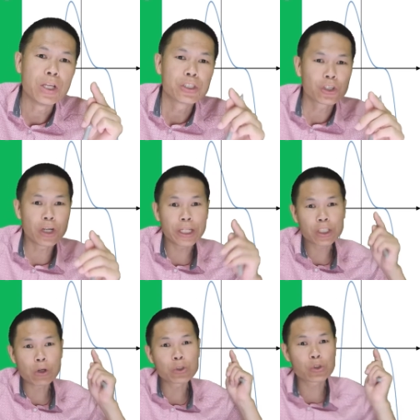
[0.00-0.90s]
So let's
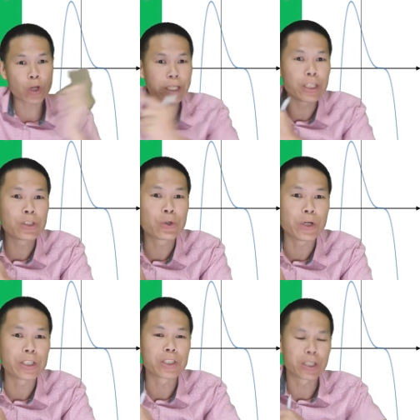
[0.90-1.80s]
go straight
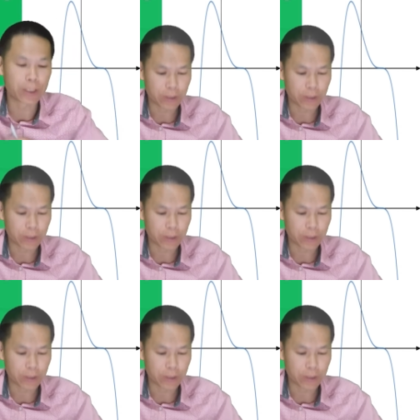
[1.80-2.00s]
into it.